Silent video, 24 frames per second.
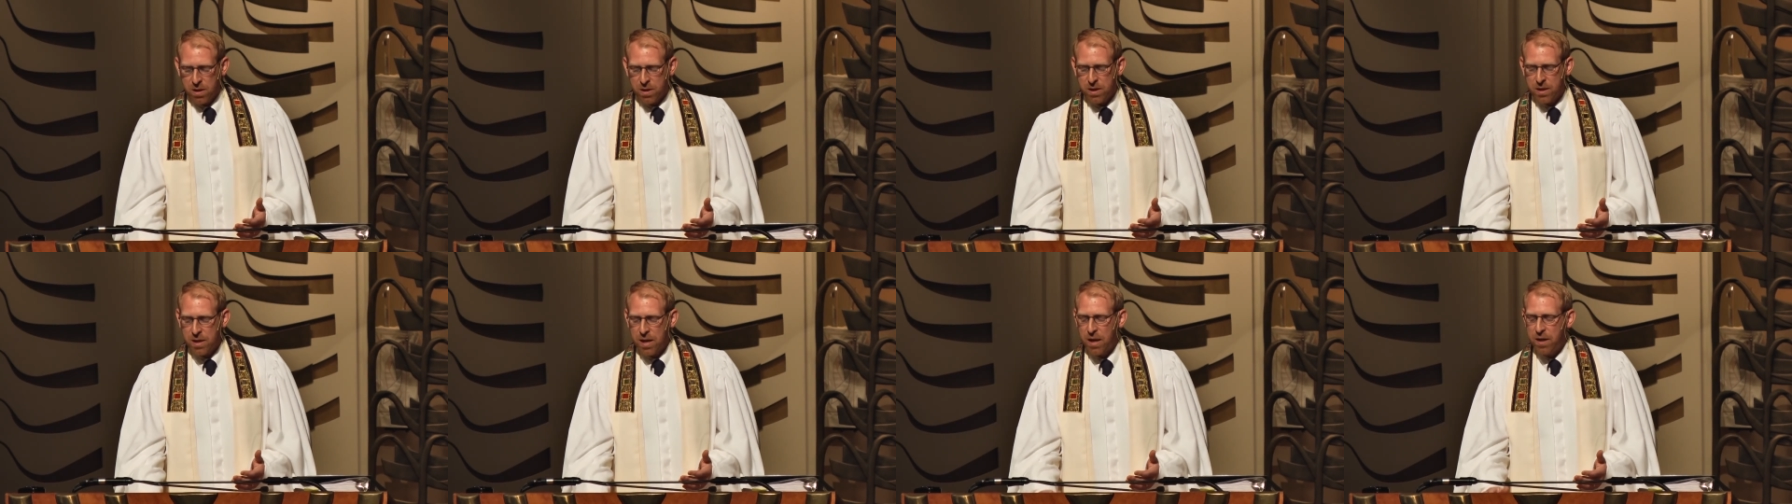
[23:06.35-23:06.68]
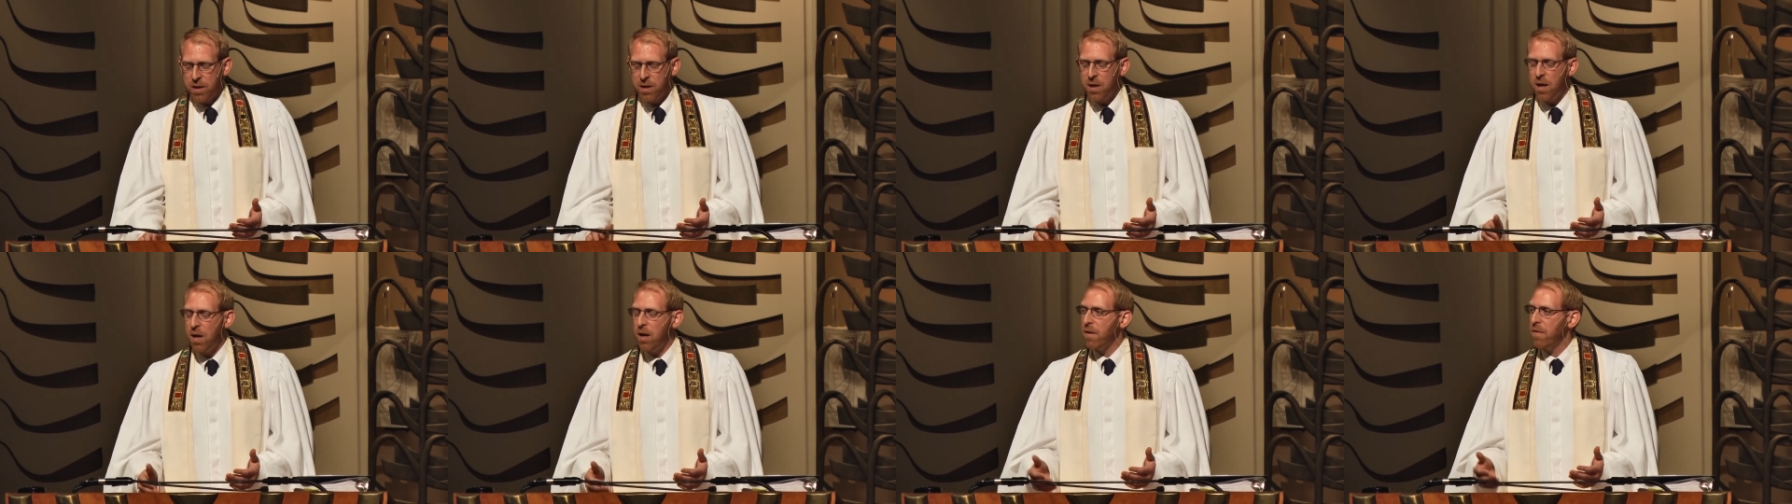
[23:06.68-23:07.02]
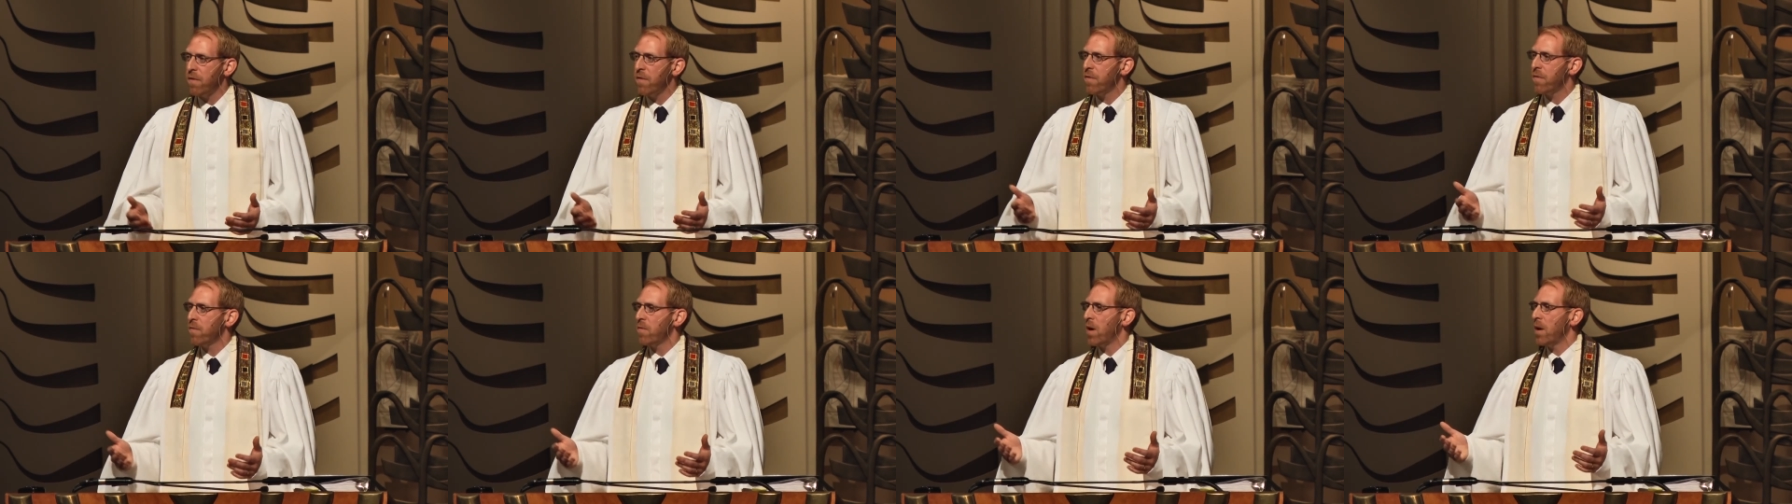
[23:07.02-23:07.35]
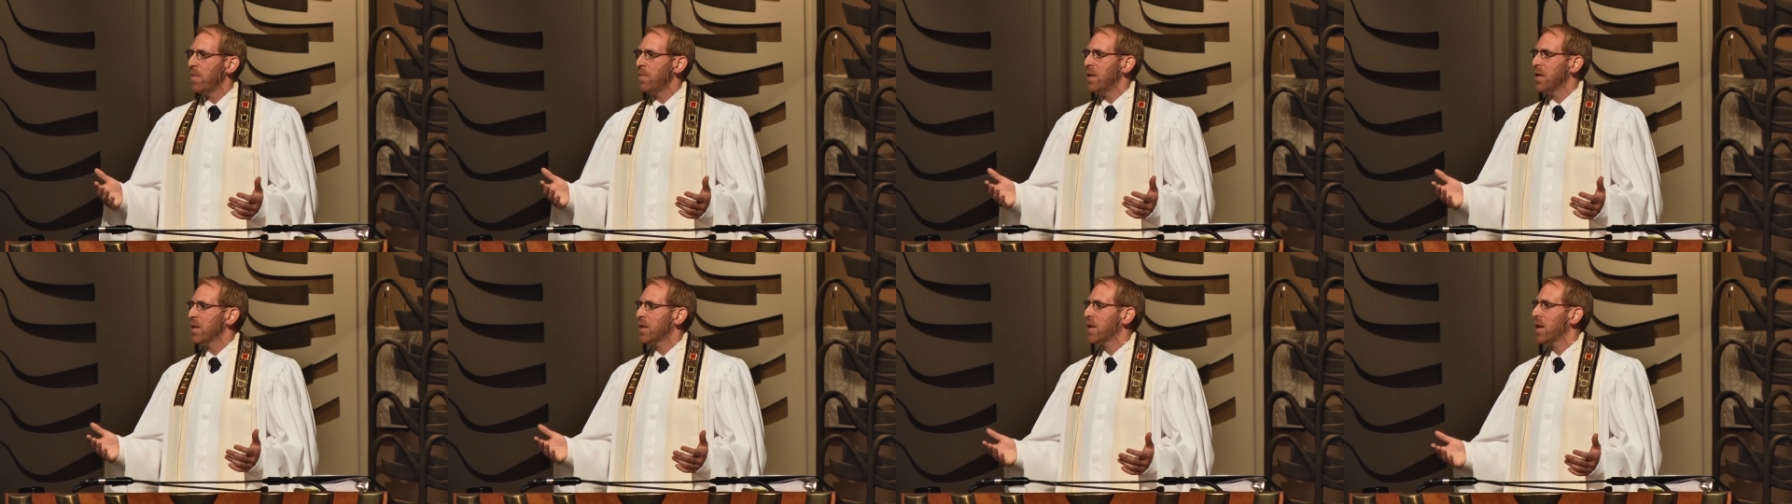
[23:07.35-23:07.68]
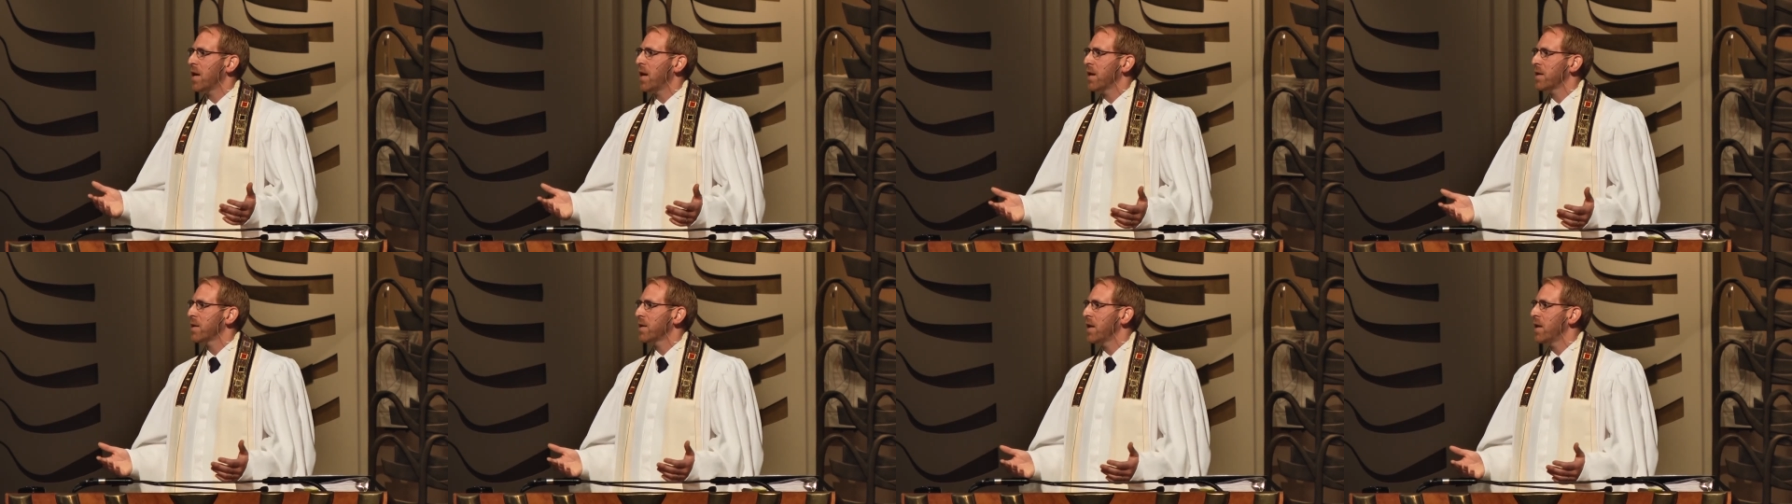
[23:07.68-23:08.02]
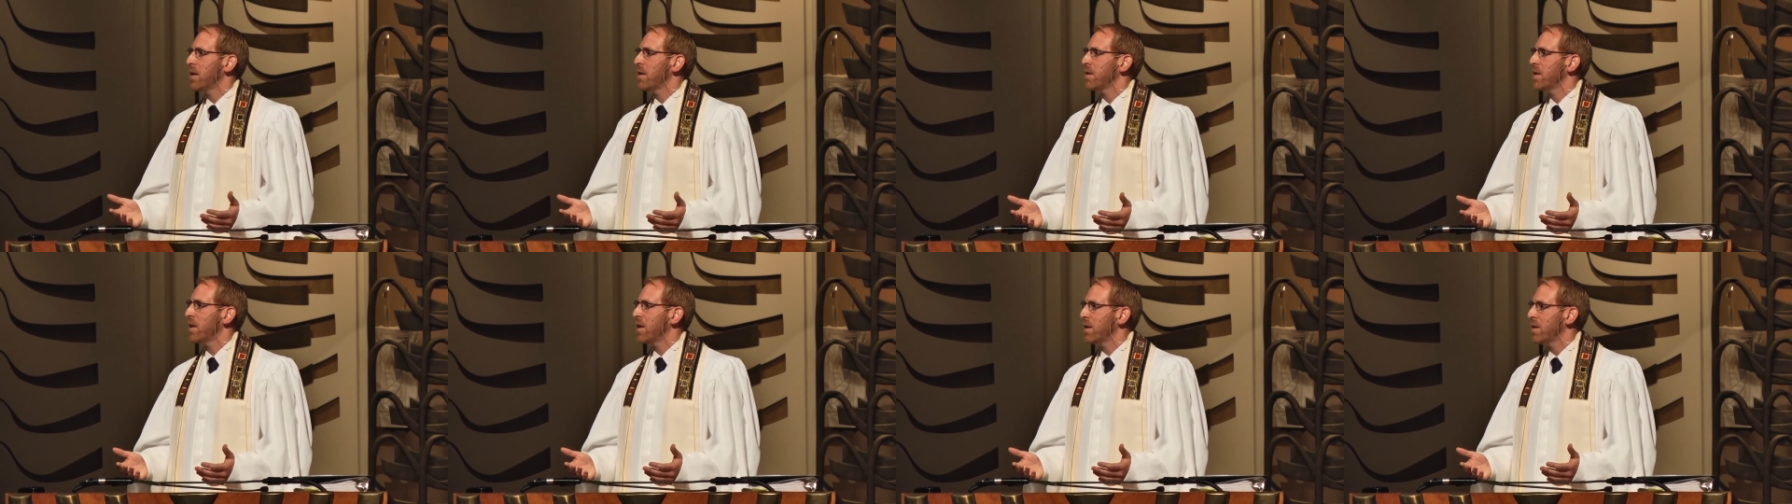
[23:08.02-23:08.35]
It's not enough, Rabbi Yitzchak
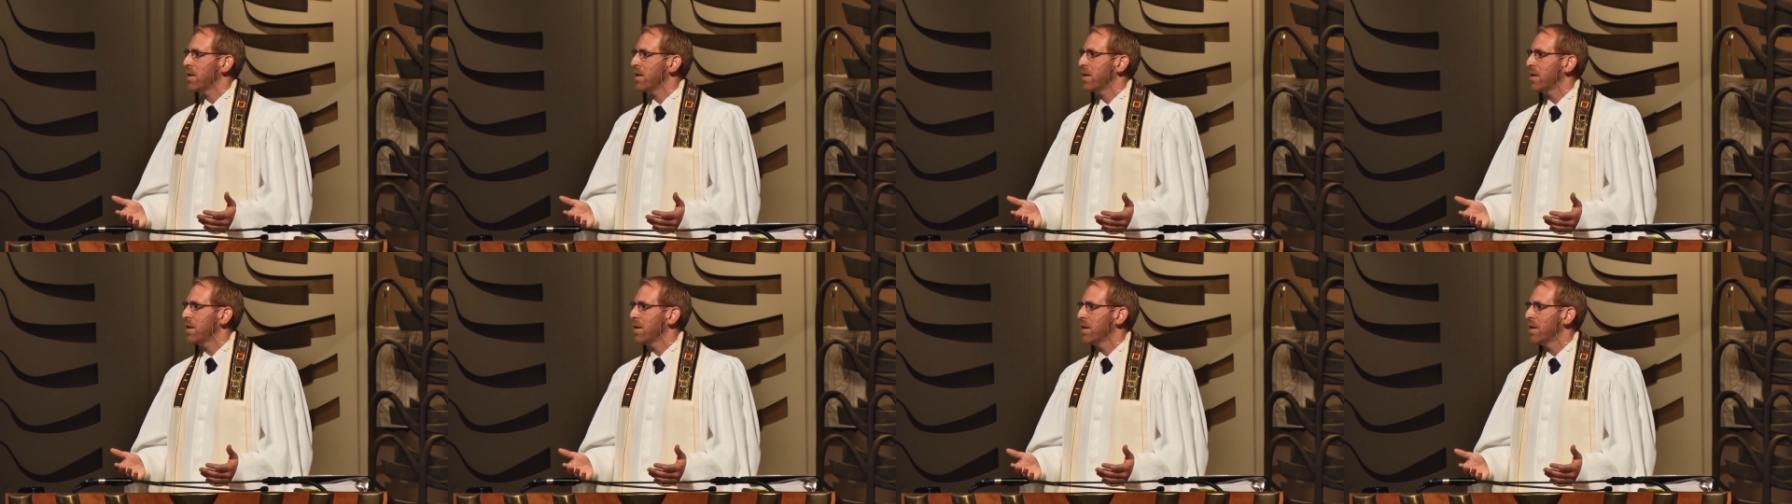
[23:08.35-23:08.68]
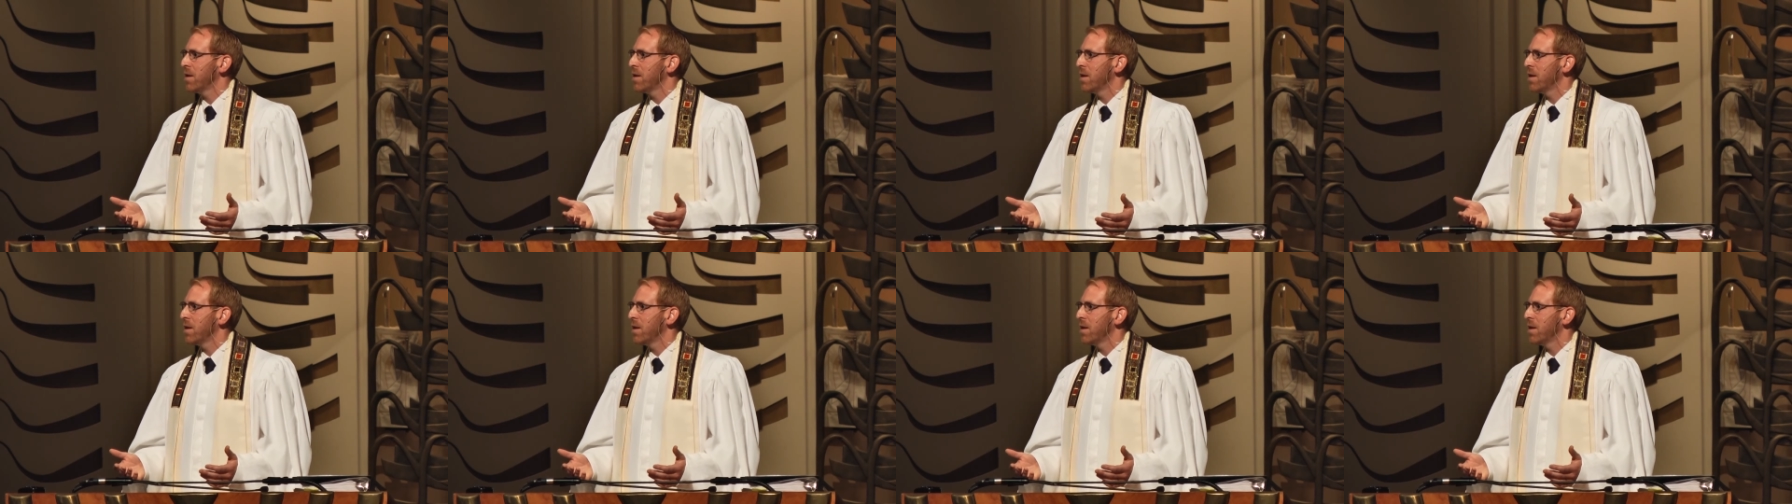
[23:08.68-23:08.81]
tells us,